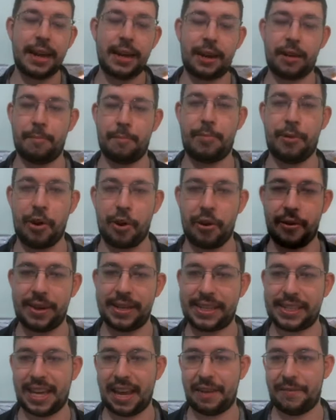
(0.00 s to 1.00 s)
Computer
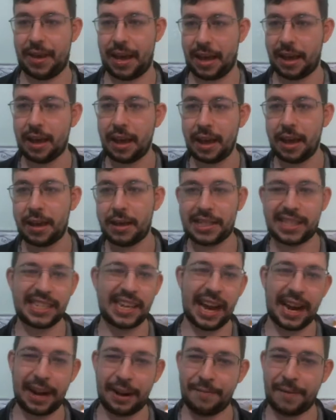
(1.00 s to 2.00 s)
is giving
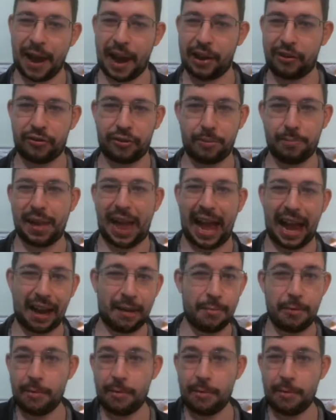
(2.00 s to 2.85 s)
slight advantage for black.